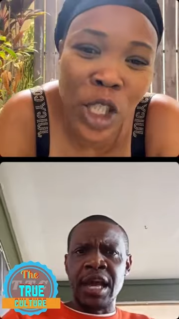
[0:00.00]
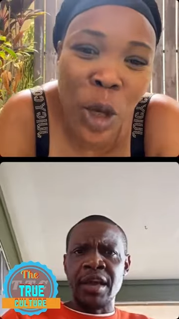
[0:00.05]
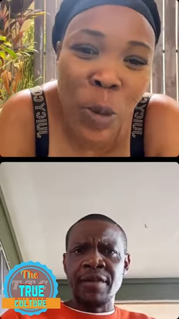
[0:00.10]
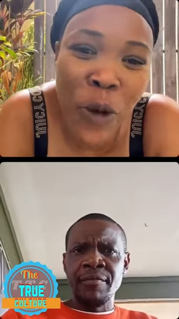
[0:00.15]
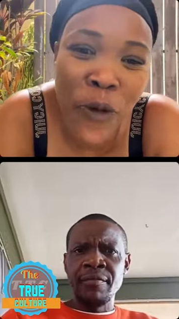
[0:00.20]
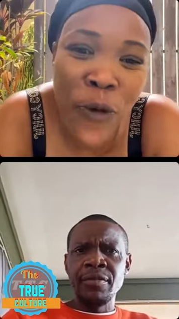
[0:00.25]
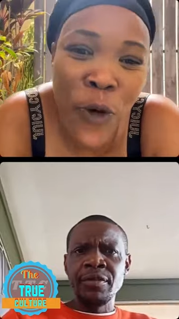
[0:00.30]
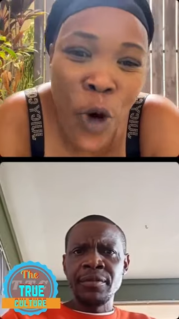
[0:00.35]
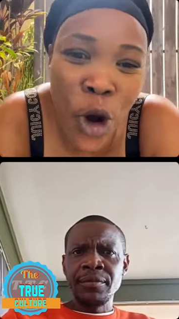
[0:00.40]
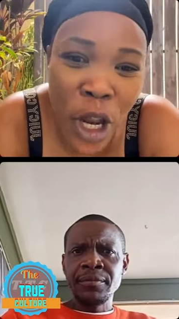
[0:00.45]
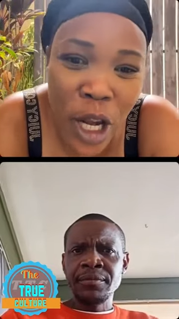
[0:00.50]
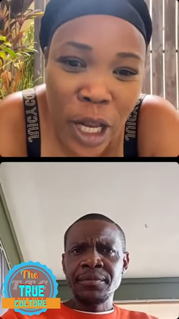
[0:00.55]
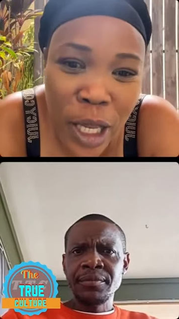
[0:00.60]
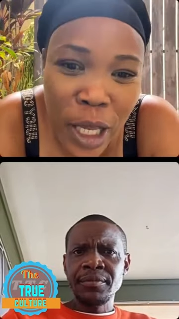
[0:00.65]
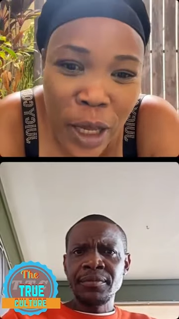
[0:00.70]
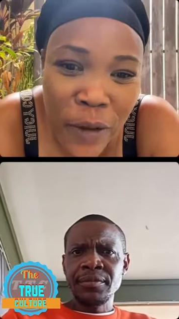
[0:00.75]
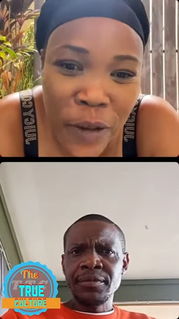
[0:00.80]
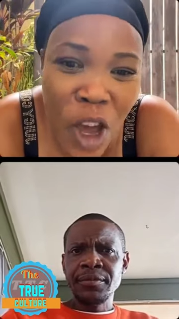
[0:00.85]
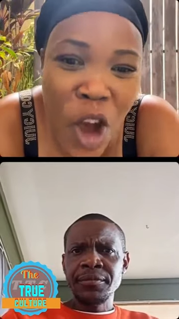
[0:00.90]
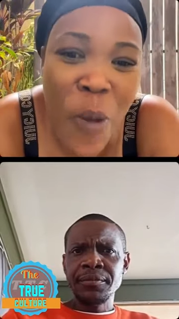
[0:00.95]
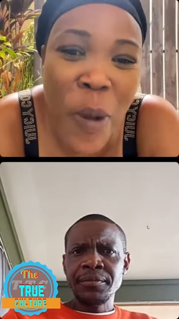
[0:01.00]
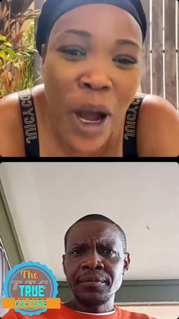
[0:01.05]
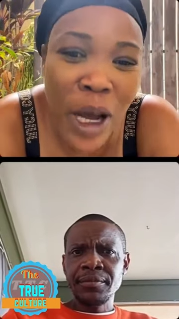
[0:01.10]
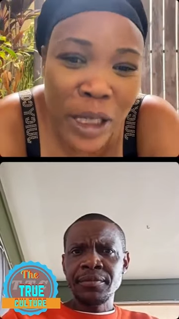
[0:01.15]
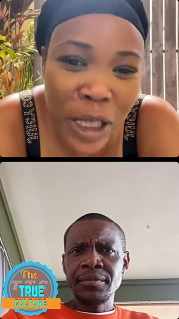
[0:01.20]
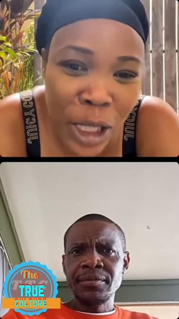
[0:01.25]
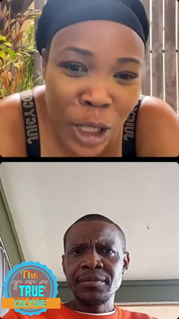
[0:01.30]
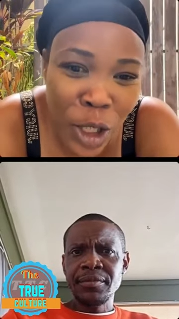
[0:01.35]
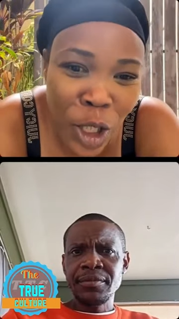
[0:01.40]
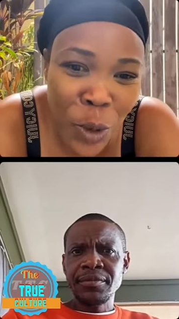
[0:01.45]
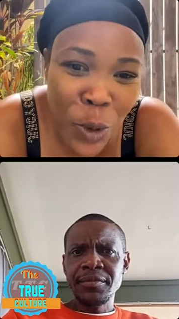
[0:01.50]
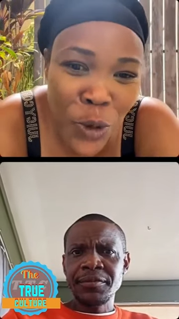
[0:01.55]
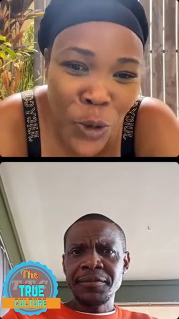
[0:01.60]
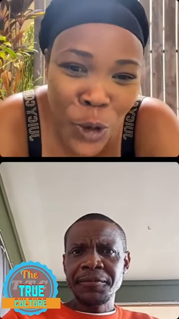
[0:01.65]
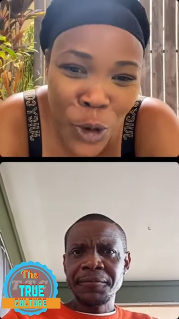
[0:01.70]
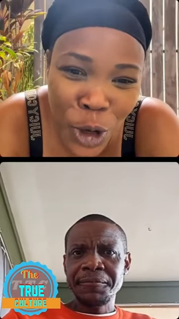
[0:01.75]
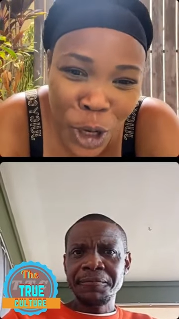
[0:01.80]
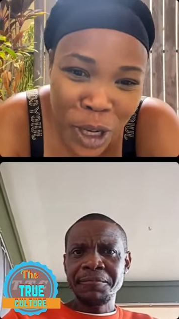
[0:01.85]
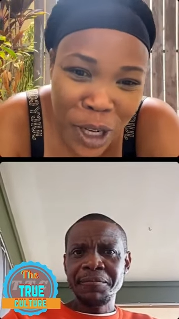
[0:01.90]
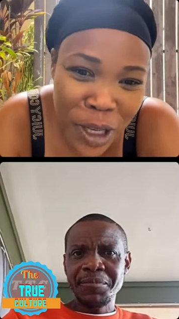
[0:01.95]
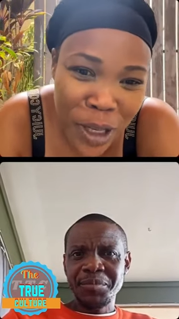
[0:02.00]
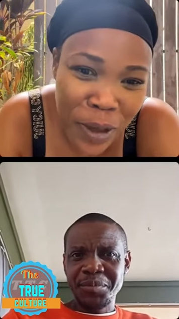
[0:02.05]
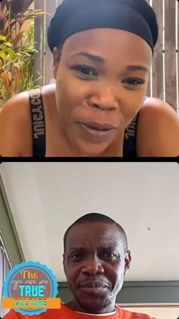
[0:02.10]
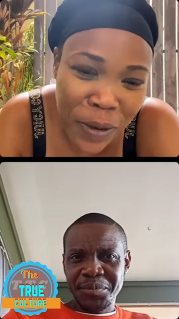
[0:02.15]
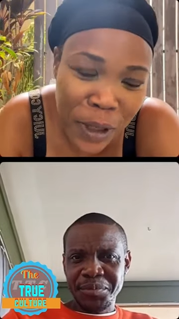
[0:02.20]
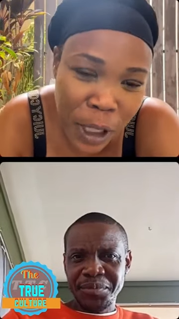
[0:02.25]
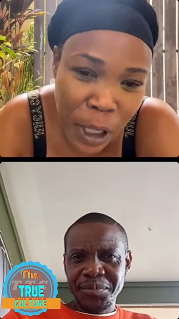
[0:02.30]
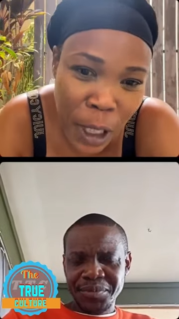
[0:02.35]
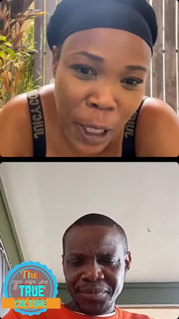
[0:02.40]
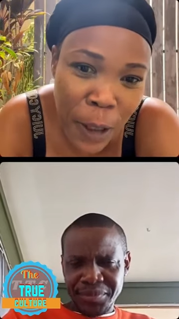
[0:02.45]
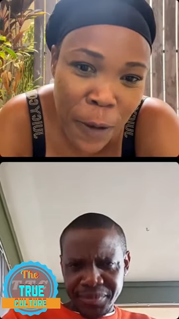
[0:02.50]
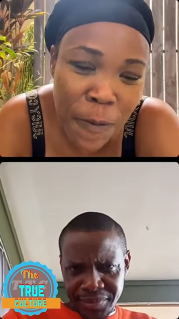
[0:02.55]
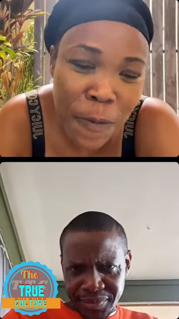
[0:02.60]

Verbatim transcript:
Speaker 1: Before you leave. You're not going to tell before you leave. See?